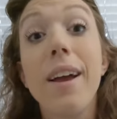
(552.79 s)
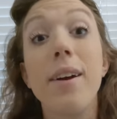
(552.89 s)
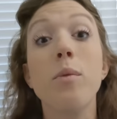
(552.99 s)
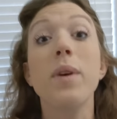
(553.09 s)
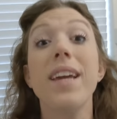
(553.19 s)

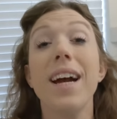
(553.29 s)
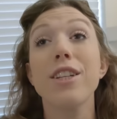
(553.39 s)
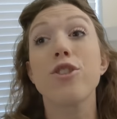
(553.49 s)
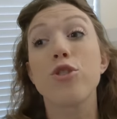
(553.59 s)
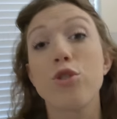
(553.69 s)
And we
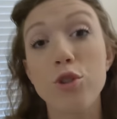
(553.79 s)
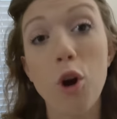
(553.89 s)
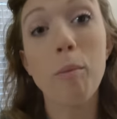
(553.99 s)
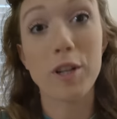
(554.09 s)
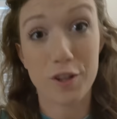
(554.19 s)
had
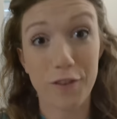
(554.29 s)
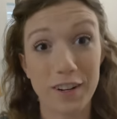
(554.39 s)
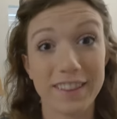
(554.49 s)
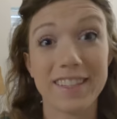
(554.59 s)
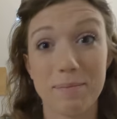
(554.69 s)
so much
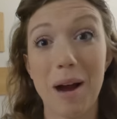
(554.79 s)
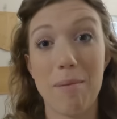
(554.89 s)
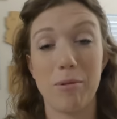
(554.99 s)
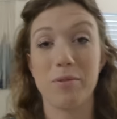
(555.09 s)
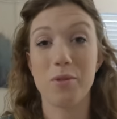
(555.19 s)
fun at this
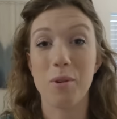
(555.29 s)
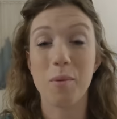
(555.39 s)
pop up store.